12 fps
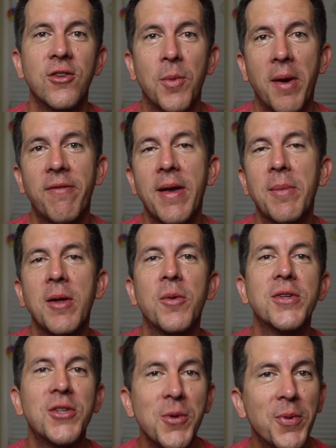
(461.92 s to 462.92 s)
so my family
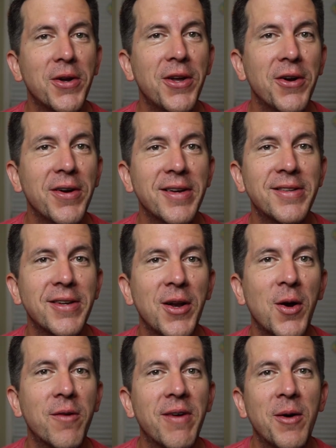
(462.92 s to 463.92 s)
was super curious to
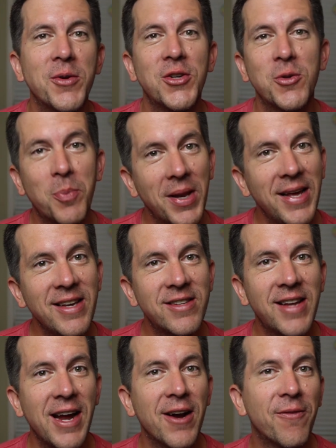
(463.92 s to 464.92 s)
know if I was just playing
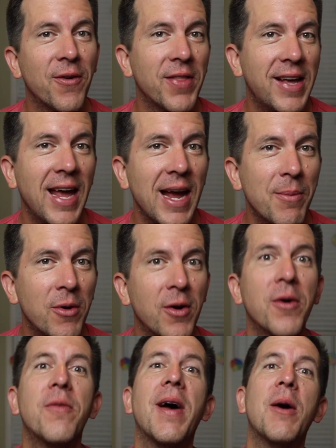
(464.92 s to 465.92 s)
scared for the camera
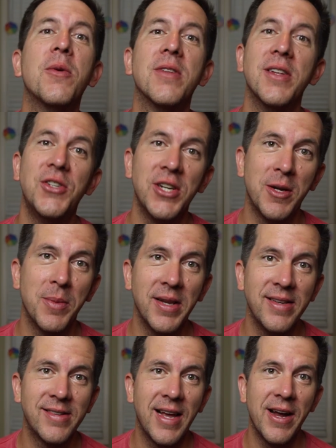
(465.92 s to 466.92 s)
or if I was legitimately
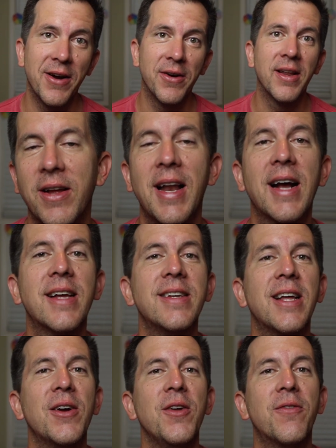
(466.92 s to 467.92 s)
scared. And I can
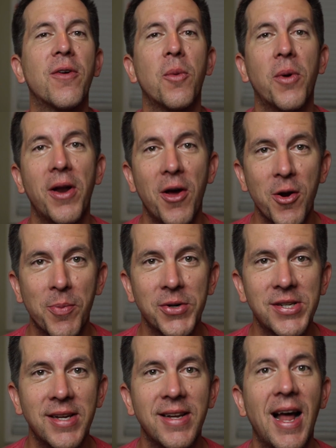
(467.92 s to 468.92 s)
tell you for
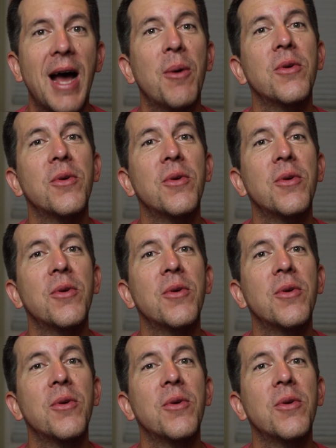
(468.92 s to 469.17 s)
100% I